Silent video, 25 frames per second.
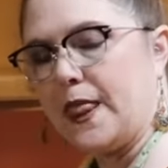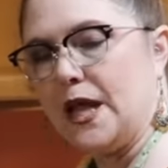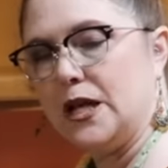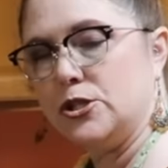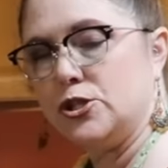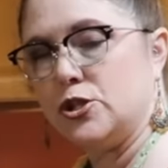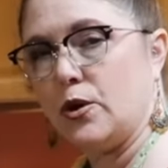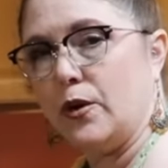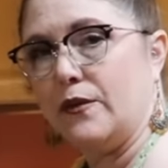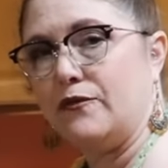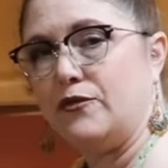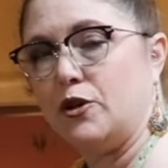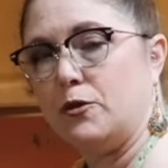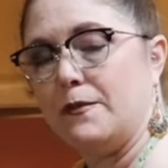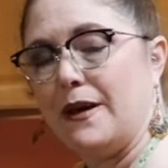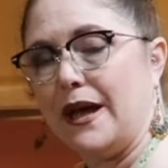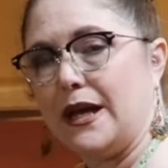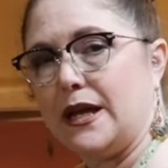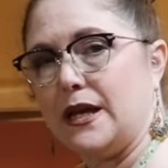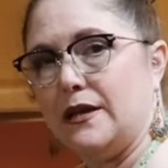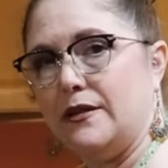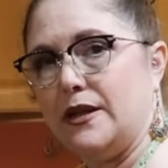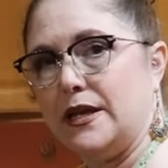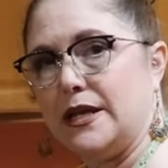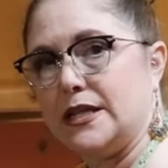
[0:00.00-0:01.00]
So if you're
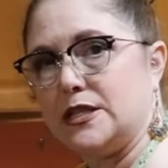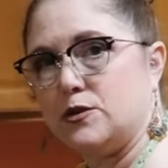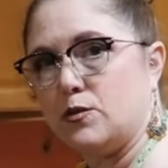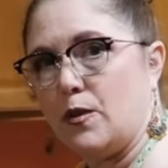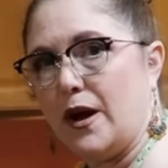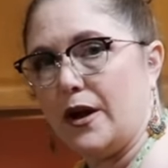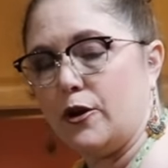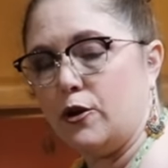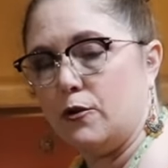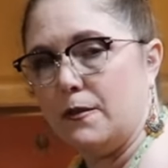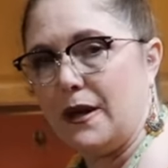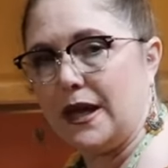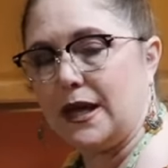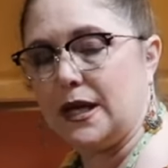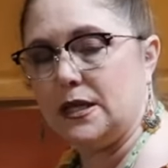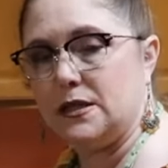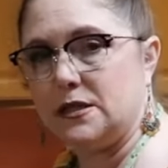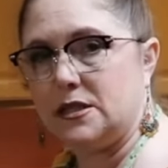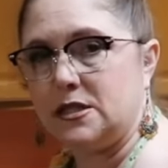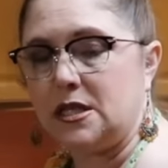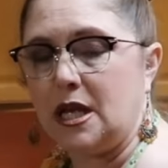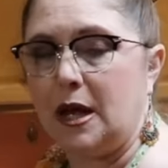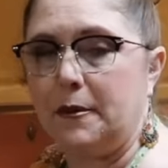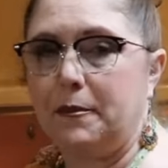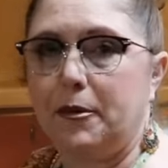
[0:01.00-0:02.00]
making this while you're
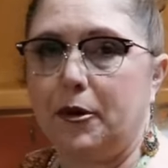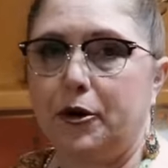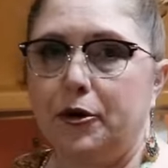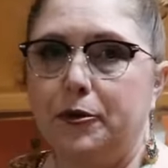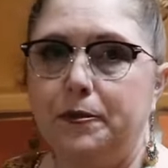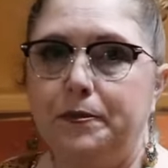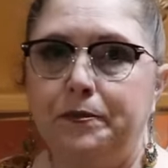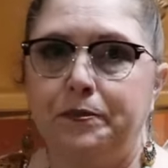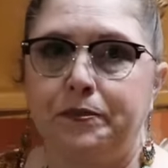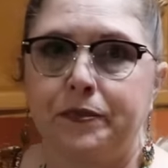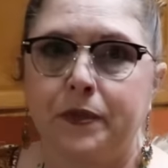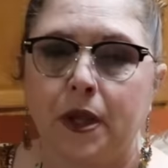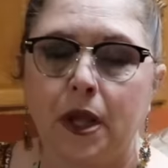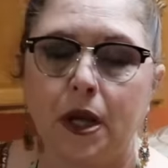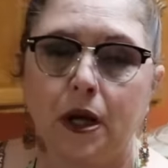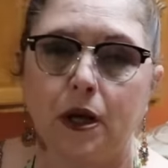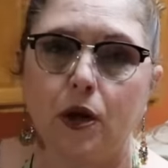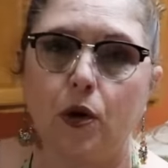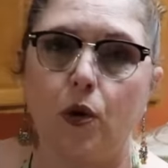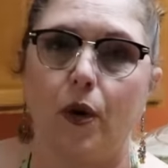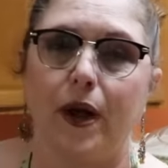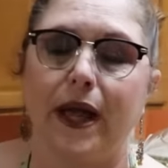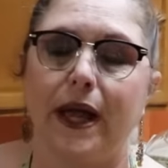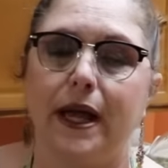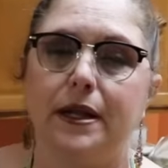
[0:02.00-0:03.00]
making supper,
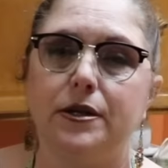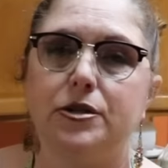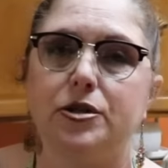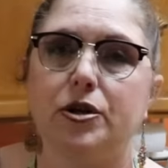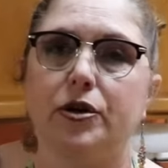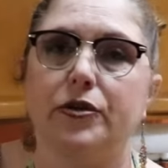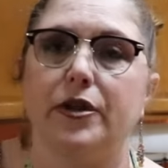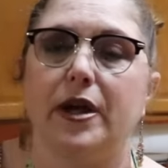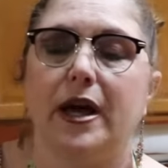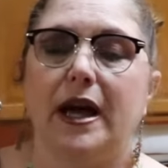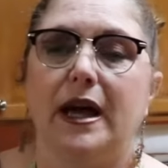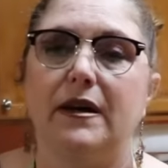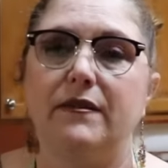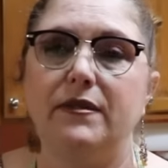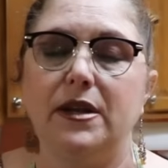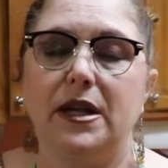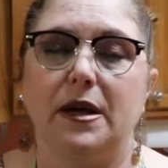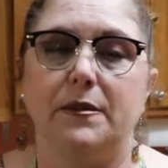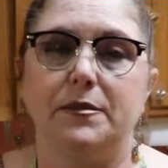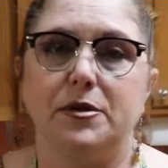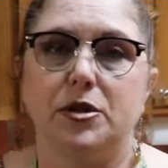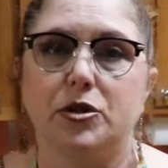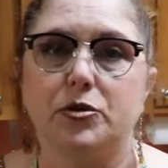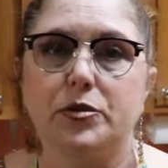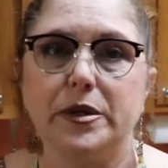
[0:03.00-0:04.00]
go ahead and turn the oven
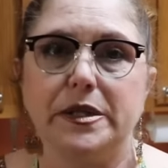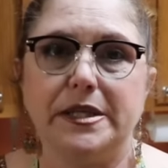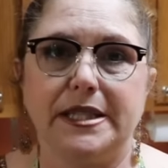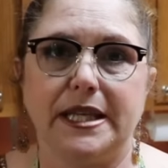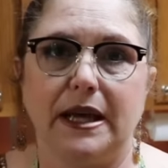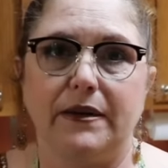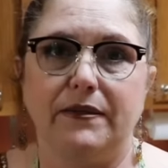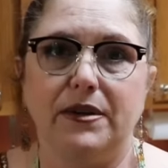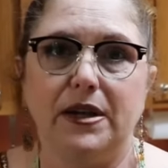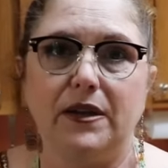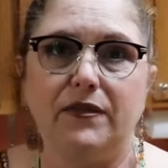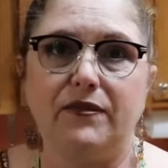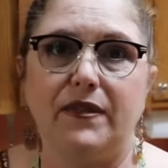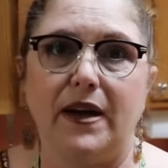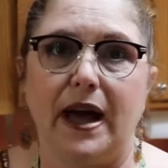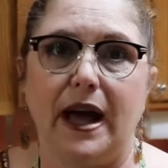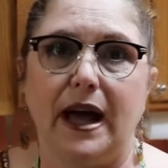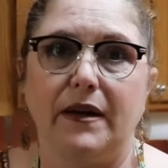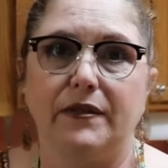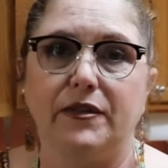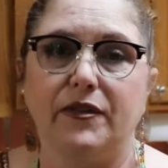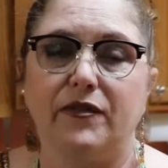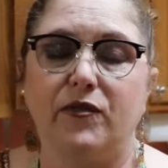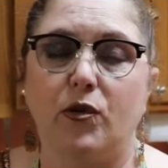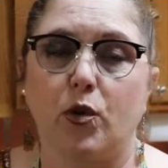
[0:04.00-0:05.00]
up to
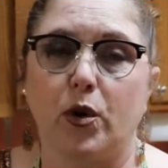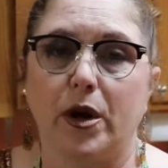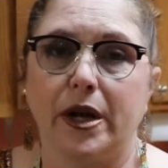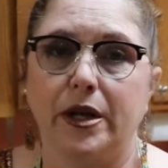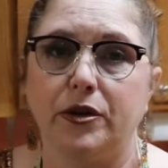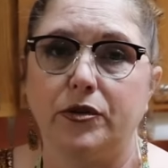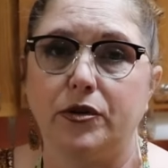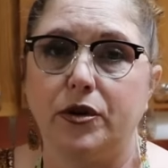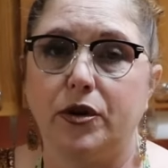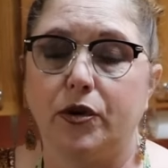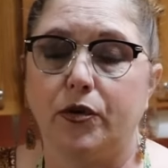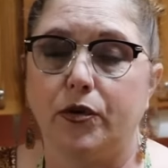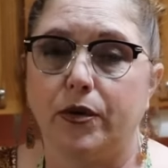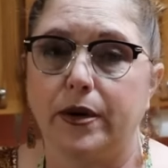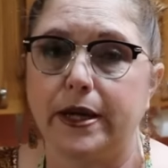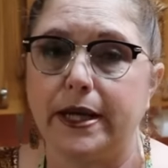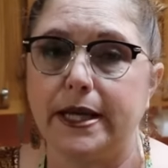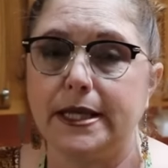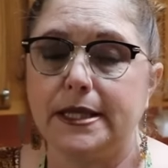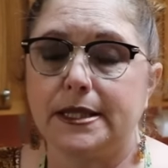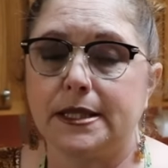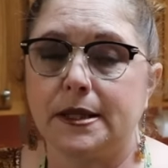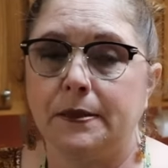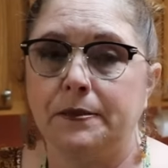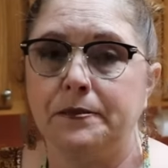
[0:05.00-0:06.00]
375 to 400
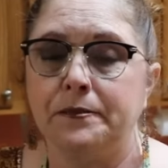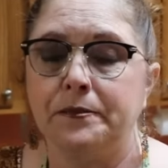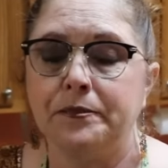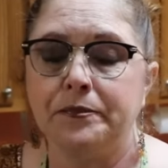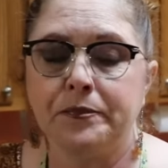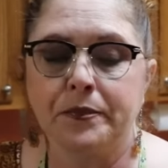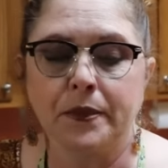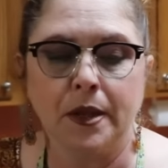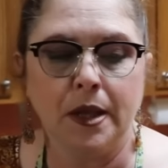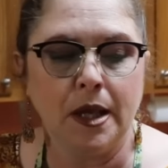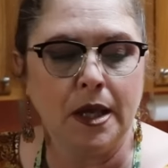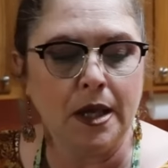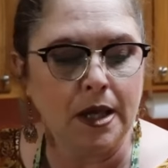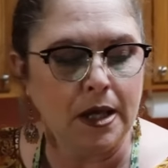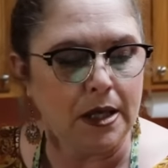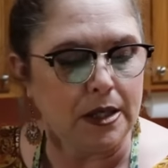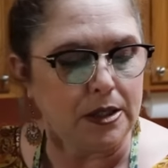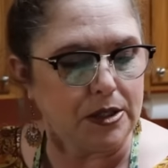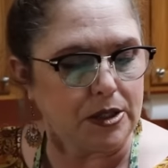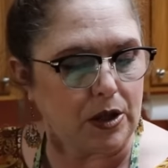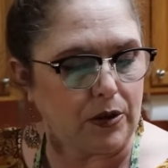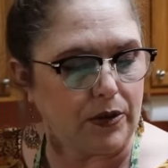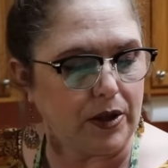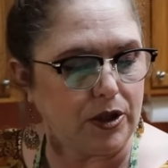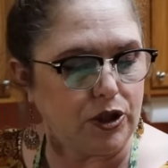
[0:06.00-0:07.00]
degrees
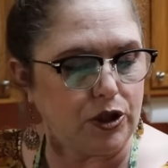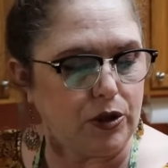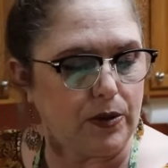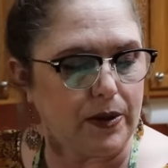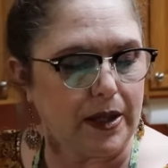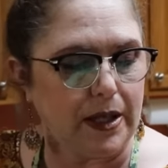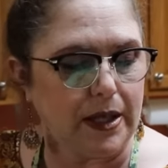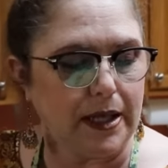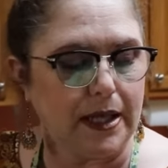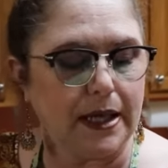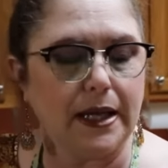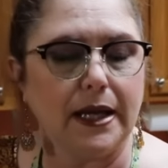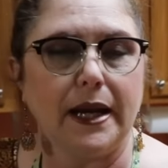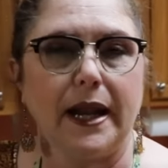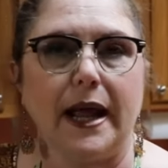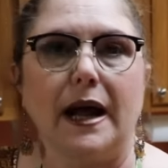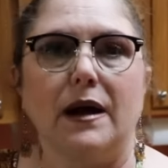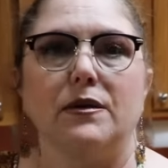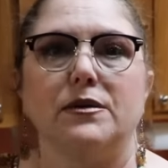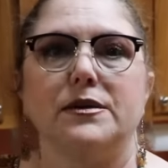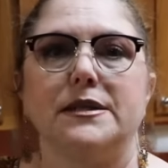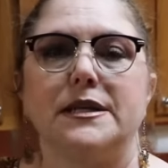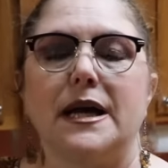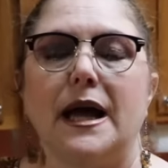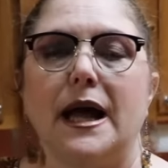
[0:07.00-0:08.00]
so that you can get it
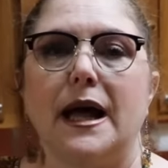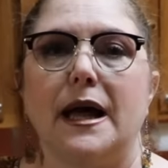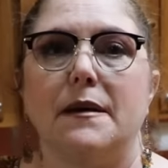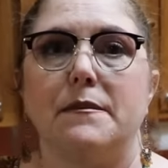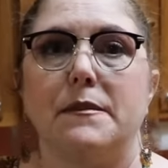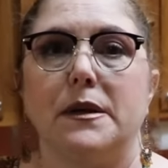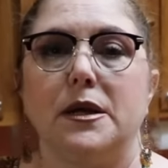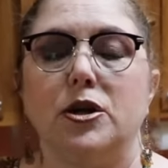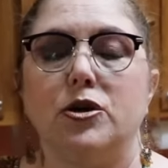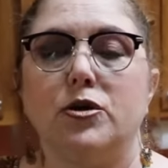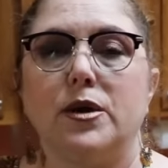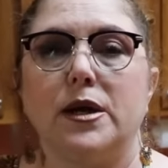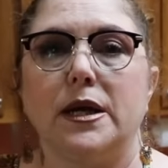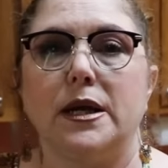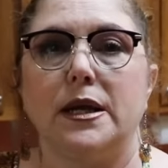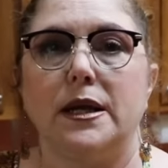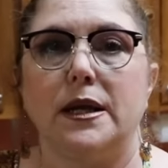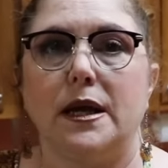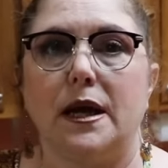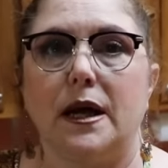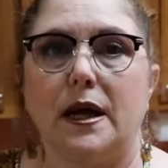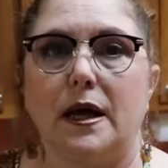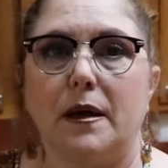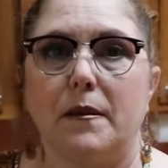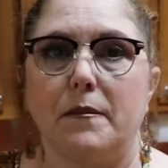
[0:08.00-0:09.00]
out in time and you
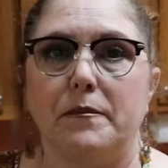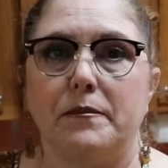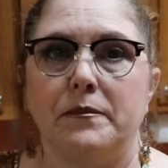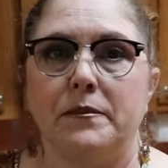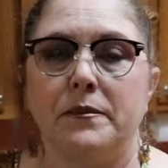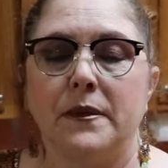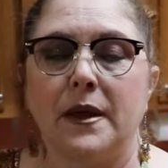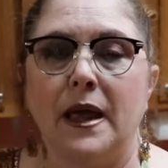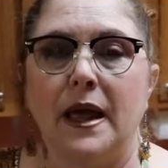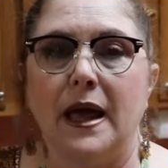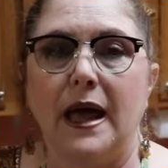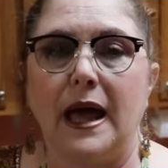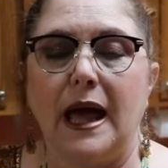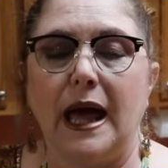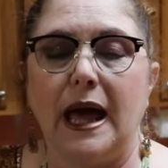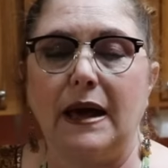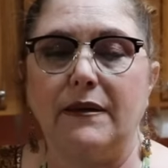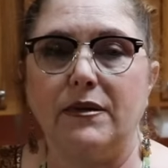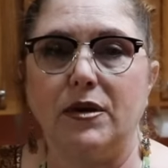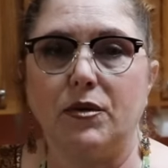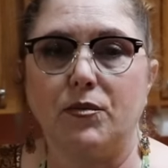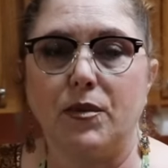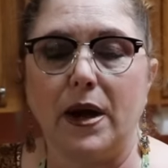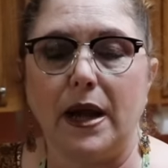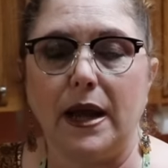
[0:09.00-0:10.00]
can um,
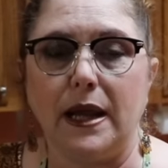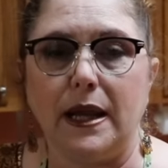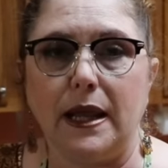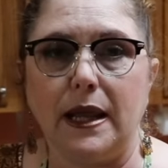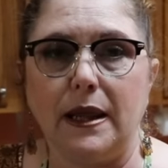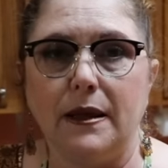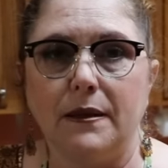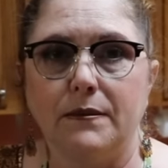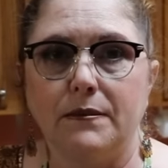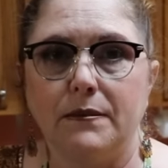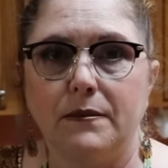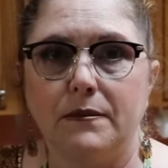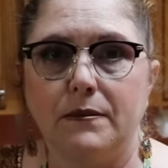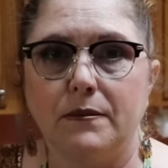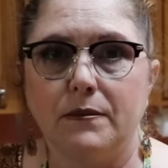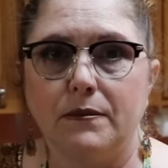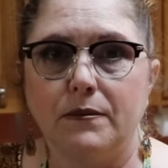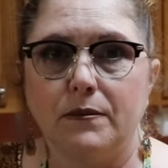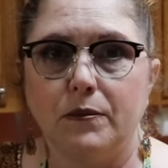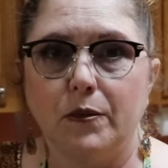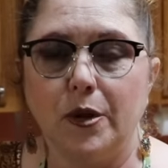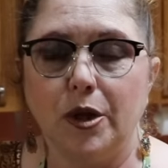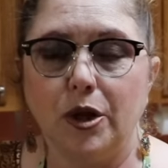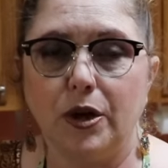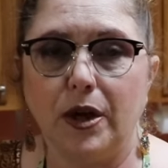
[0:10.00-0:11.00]
have it ready
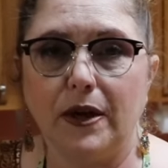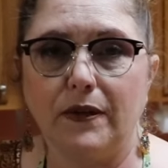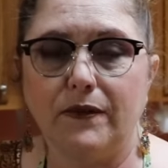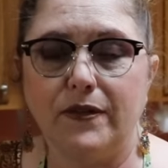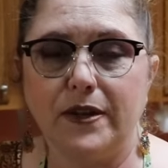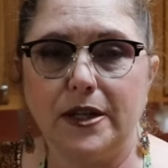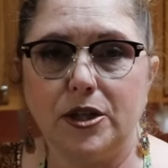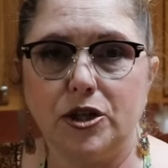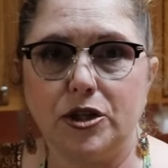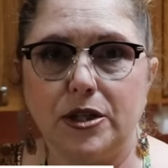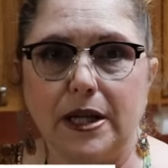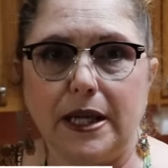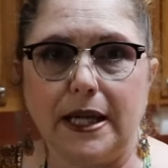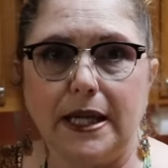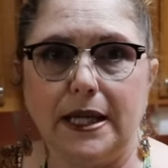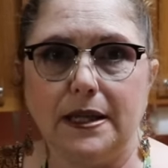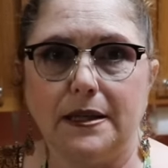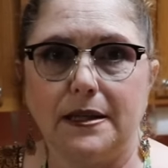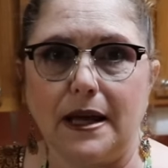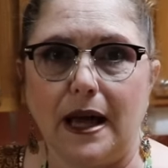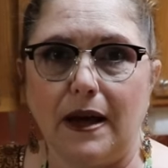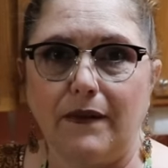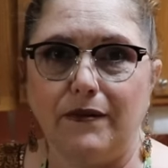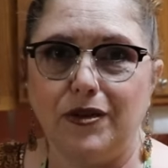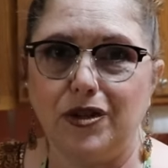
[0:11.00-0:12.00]
when you get finished
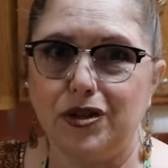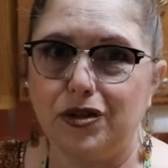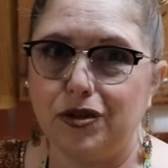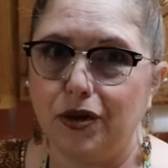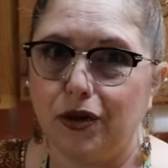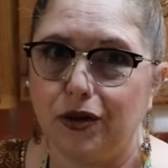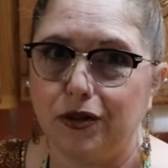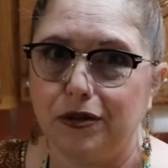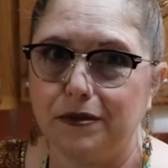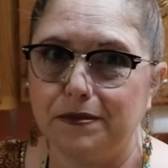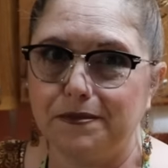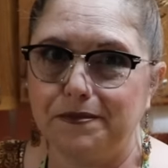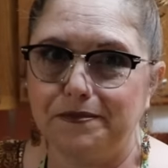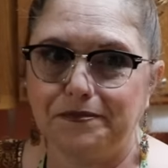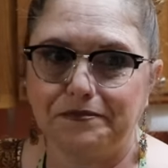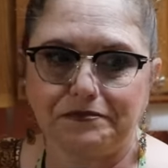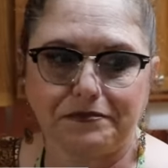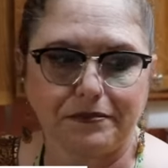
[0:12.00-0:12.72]
eating to have dessert.